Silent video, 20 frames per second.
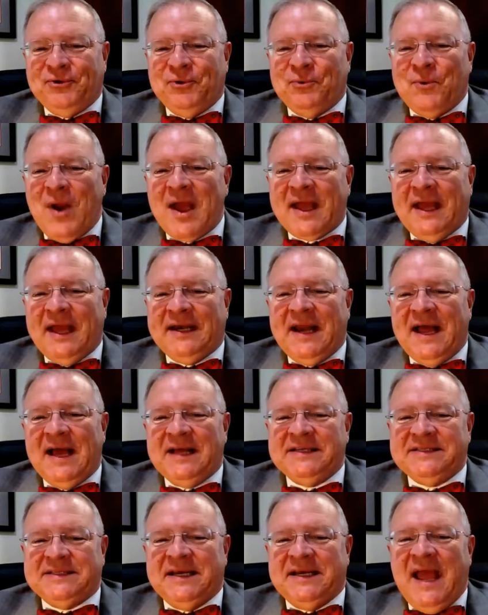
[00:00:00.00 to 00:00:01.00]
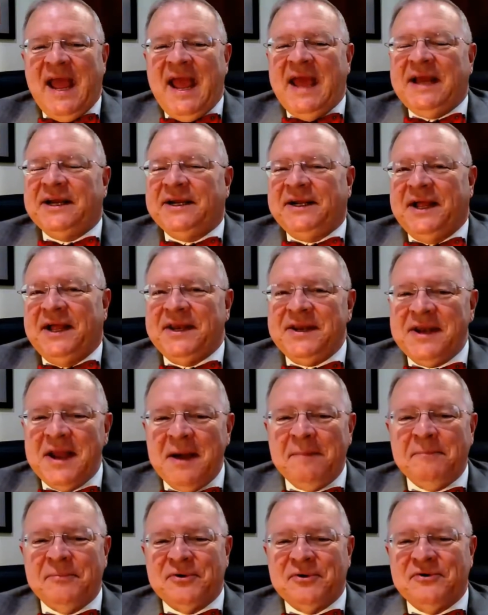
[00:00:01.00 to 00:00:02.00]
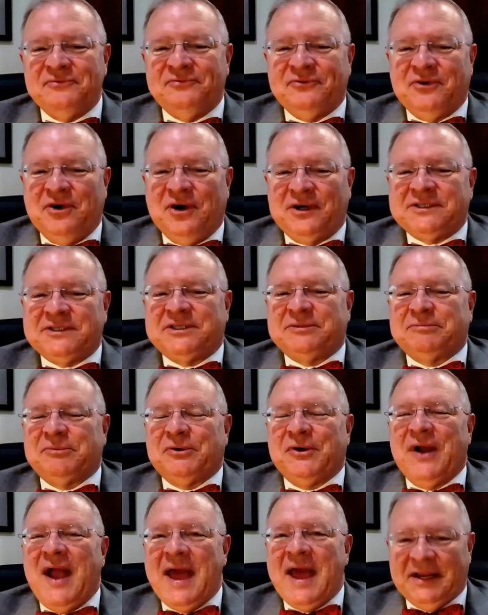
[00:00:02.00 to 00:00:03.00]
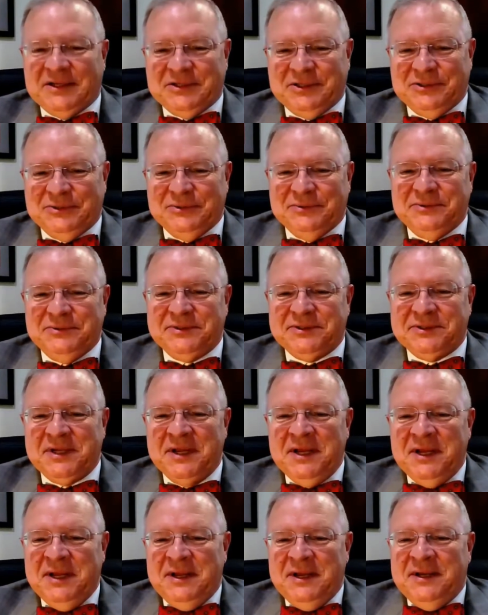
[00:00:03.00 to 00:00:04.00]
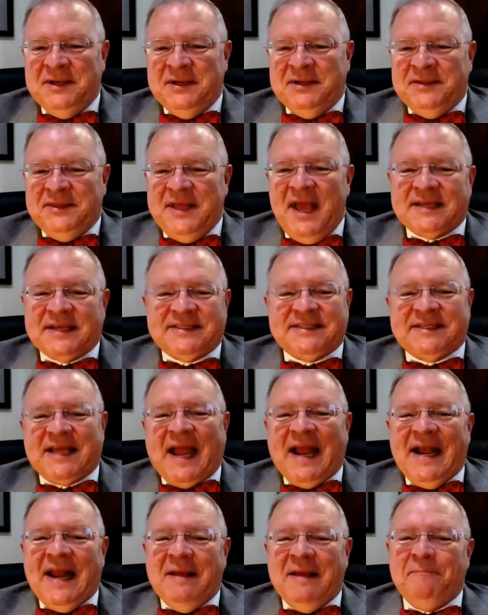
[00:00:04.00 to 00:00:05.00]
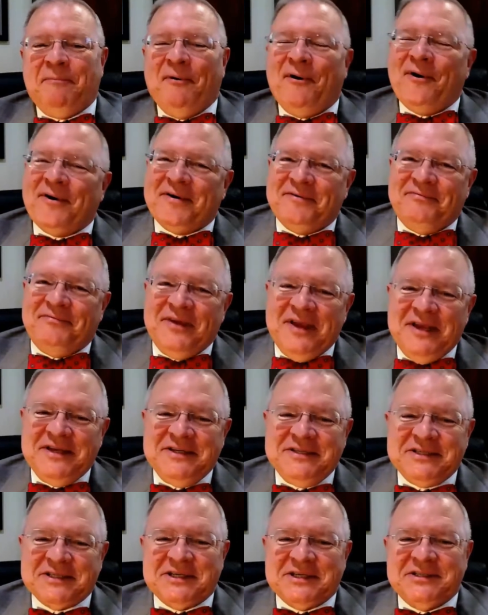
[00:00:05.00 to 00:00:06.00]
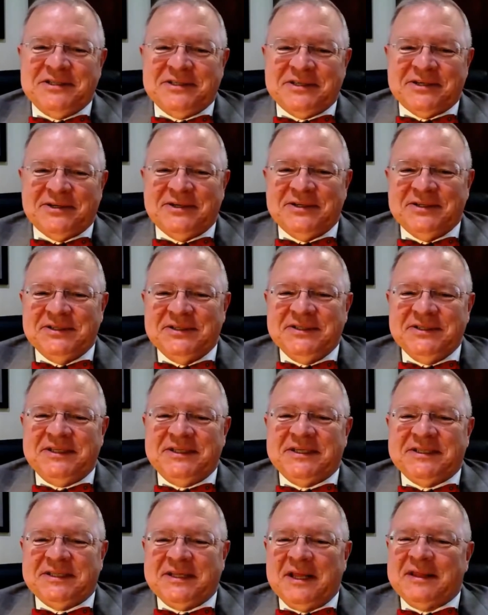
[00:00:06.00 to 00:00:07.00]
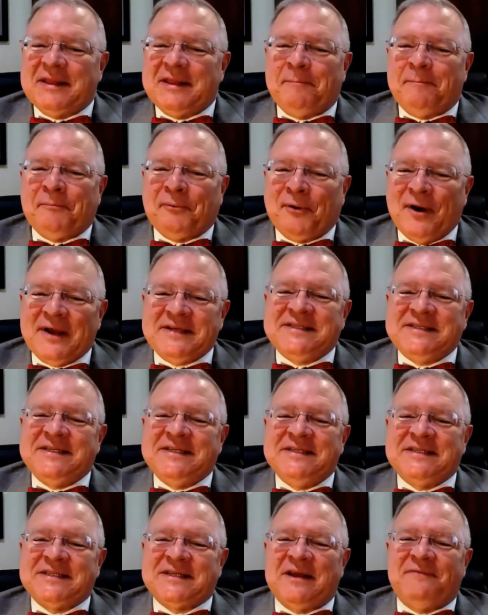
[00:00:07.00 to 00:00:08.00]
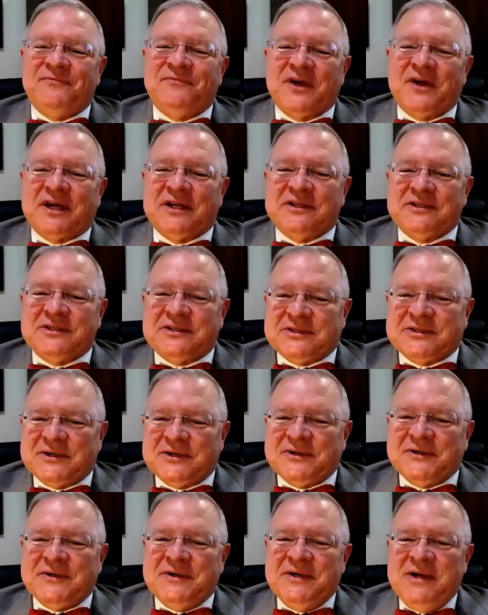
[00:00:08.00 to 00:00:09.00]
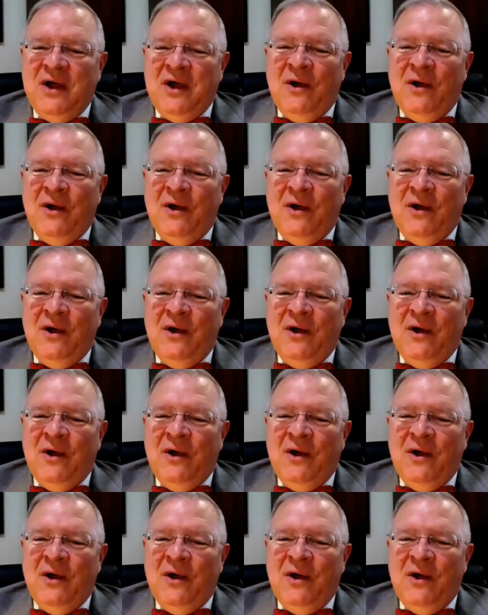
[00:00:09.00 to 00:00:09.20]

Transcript: recognize and handle a number of customer attitudes. The exciting part of these concerns is that the presence of the concern,